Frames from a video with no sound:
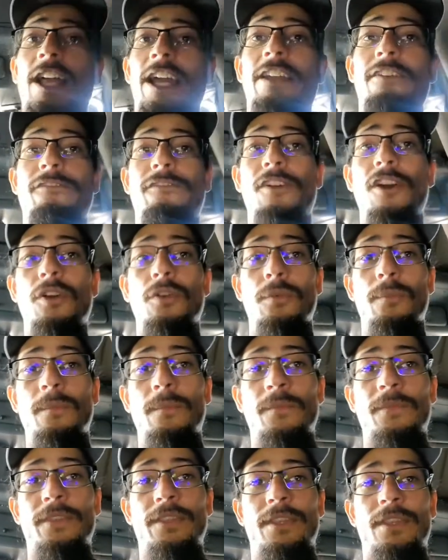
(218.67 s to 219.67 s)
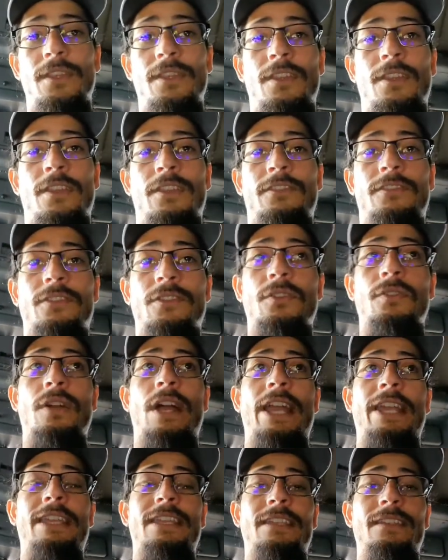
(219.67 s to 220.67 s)
foam, so I
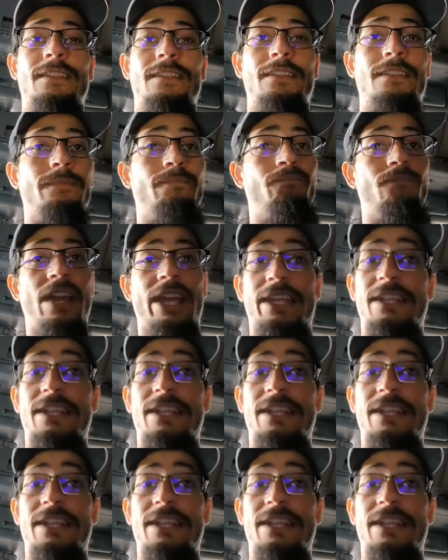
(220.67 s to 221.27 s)
can I can